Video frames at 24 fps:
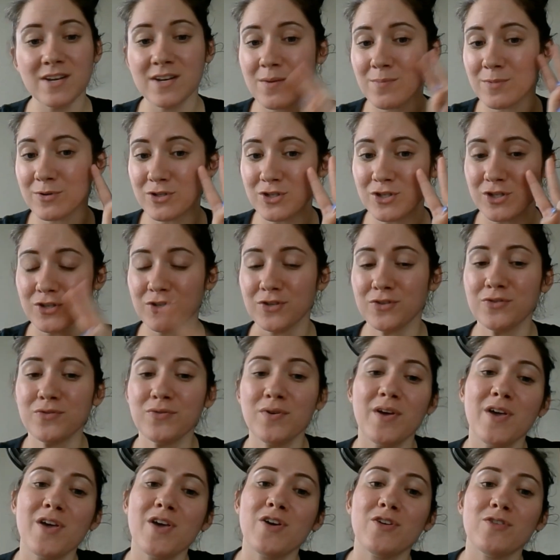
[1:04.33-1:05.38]
number 2,
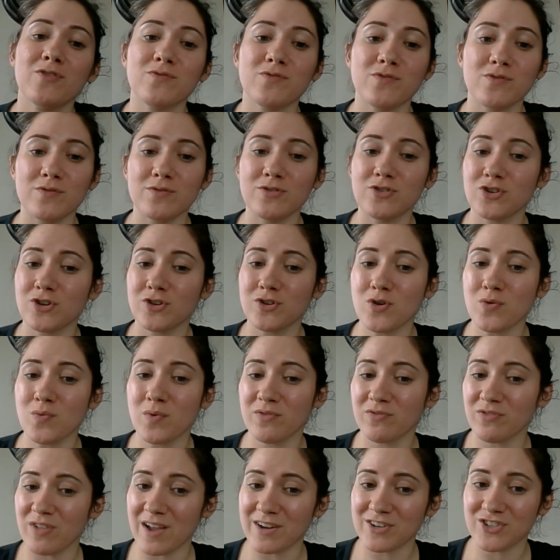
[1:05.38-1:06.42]
food journal
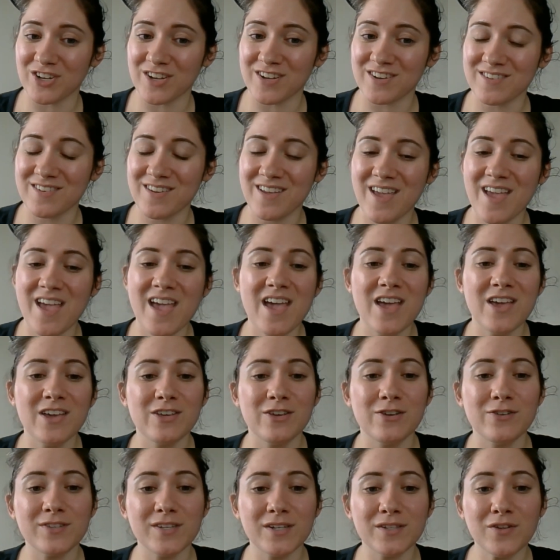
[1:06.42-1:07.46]
reflection.
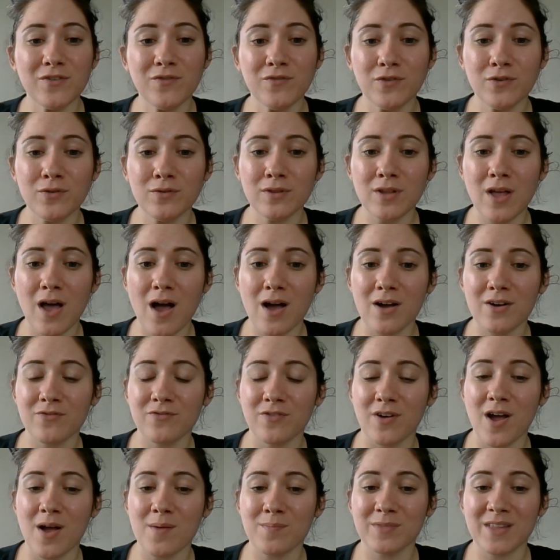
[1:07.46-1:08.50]
Using the food log
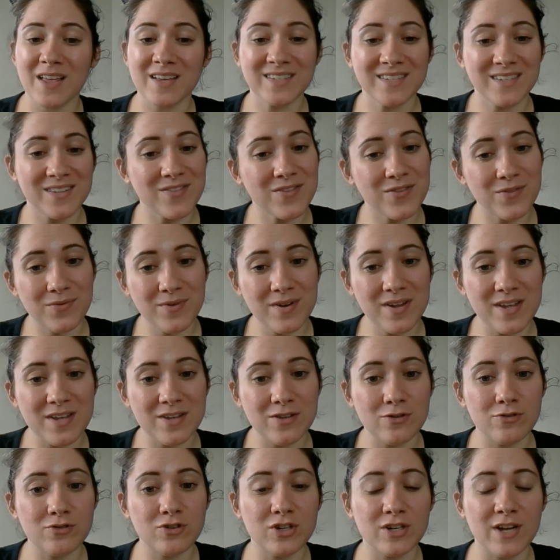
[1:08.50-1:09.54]
from lesson 3,
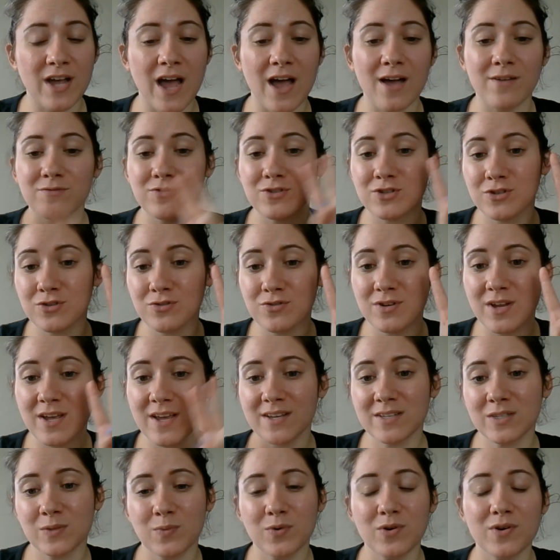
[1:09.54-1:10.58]
you should have 2
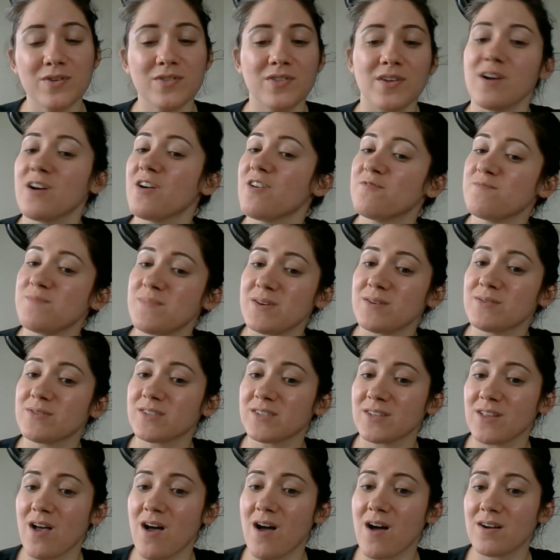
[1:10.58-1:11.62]
days worth of
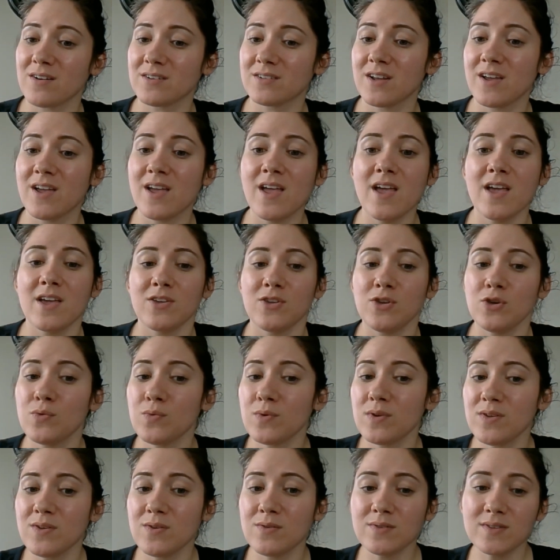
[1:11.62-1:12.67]
meals logged. You
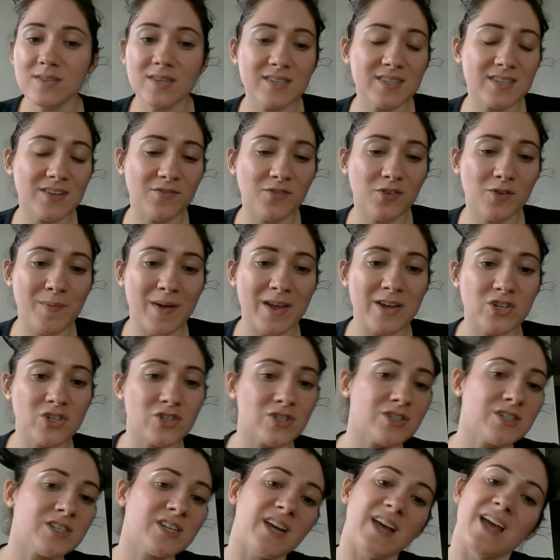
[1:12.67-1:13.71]
will use this
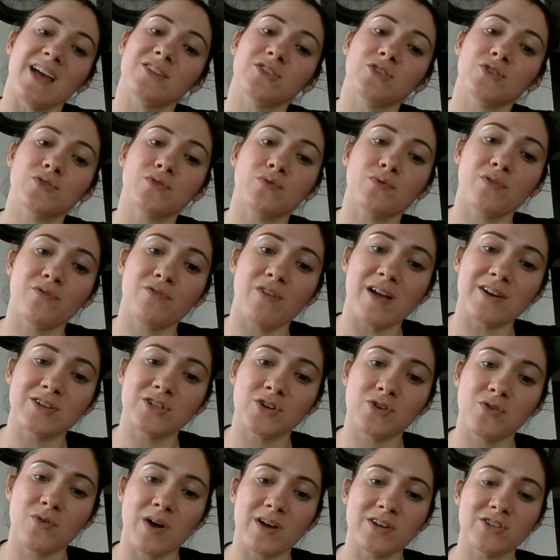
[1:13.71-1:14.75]
information to answer the
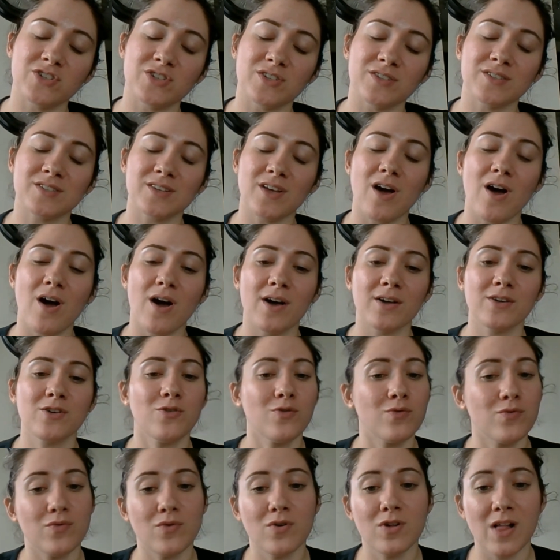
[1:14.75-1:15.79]
reflection questions on
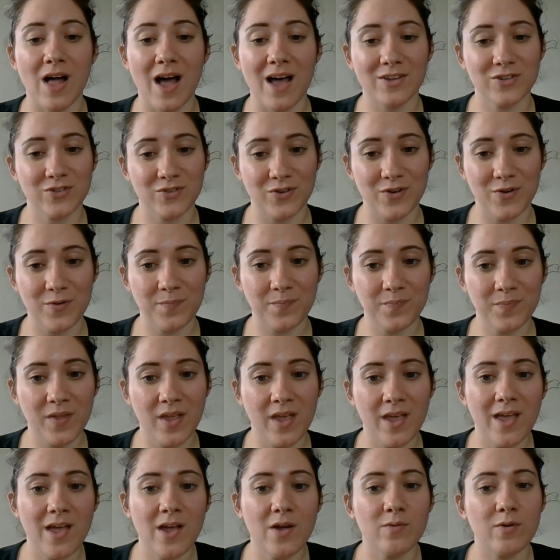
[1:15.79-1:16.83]
Google Classroom.
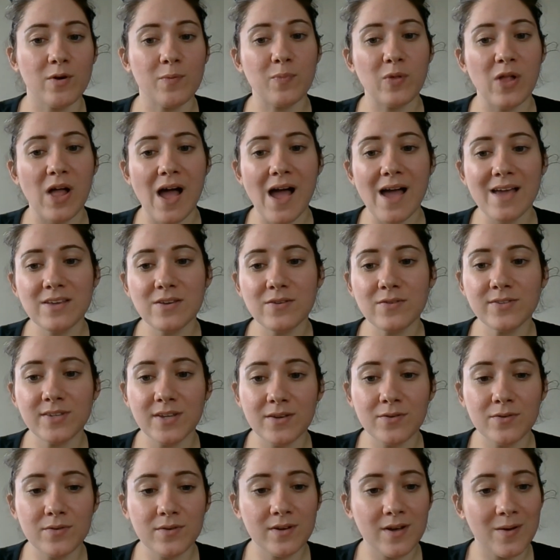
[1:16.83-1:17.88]
Reply
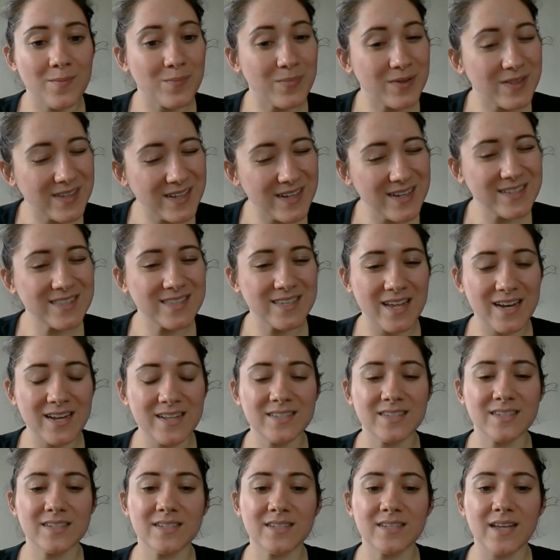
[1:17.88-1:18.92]
using complete
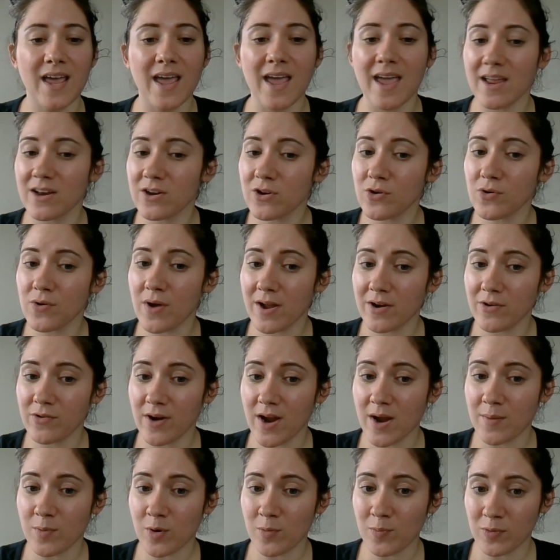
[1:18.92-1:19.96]
sentences and correct
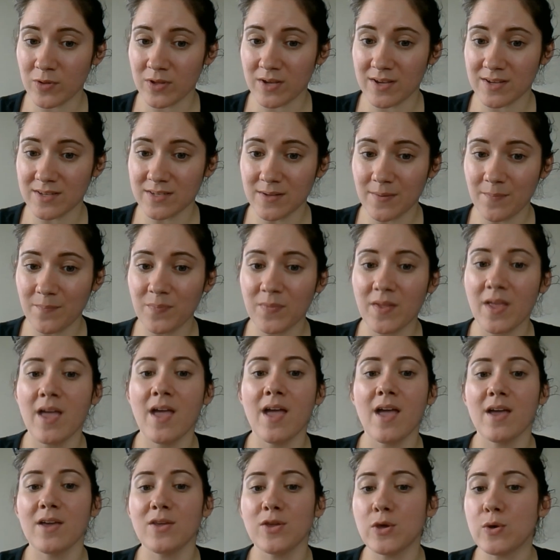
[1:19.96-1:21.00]
grammar, please.
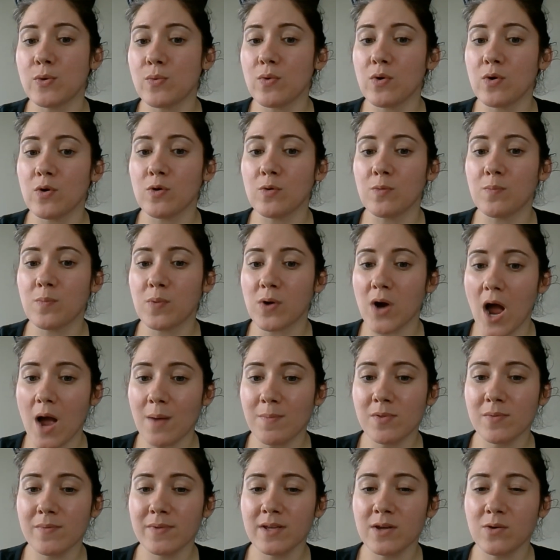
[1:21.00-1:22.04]
You will
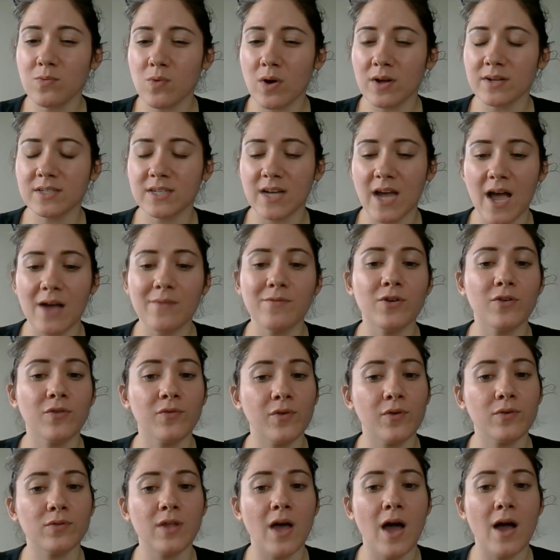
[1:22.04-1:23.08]
probably want to have your
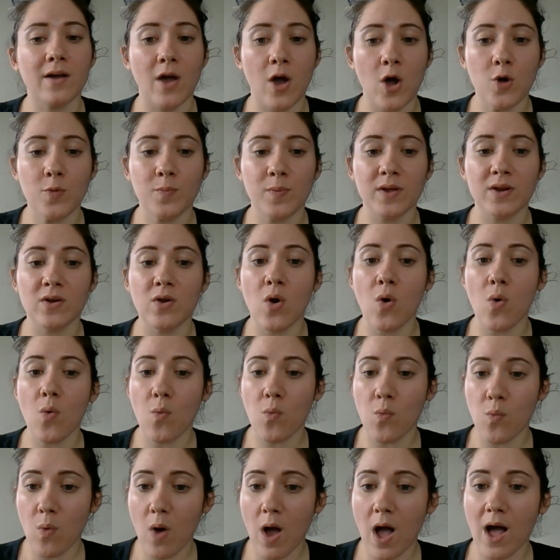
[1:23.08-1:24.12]
food log open
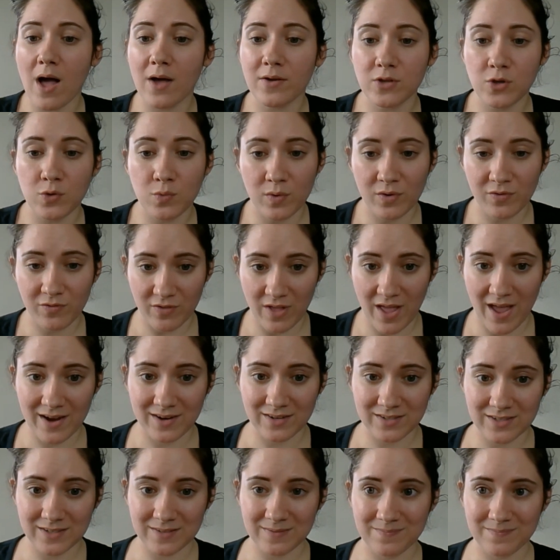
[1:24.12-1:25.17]
while you reflect.